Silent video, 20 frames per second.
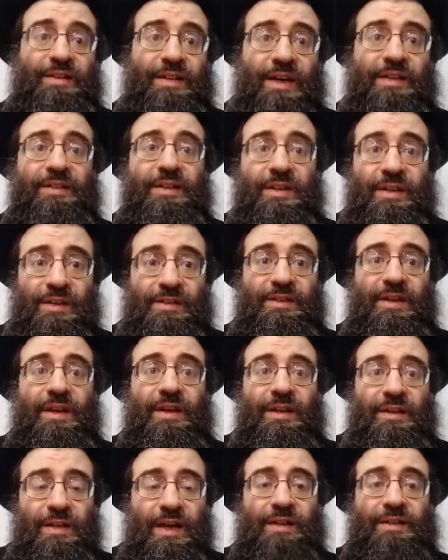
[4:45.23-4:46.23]
not
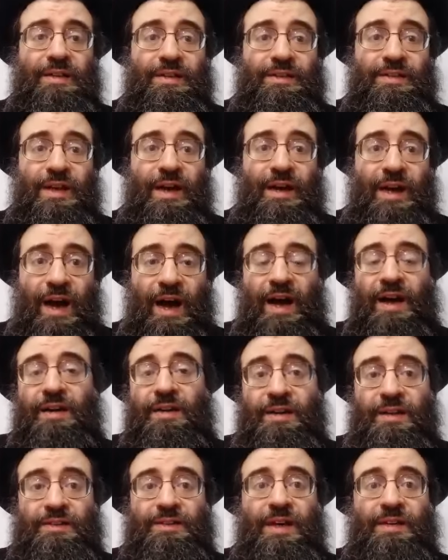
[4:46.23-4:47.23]

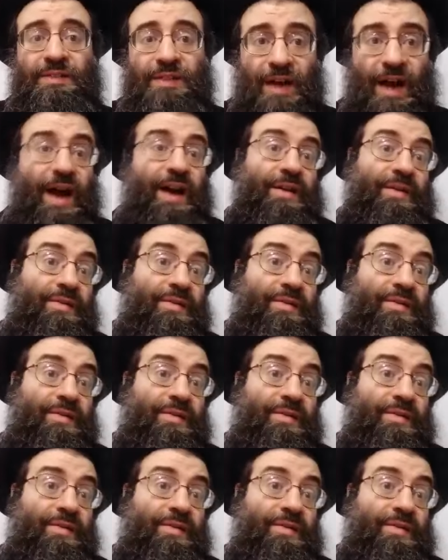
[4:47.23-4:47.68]
Yisachar, Yisachar.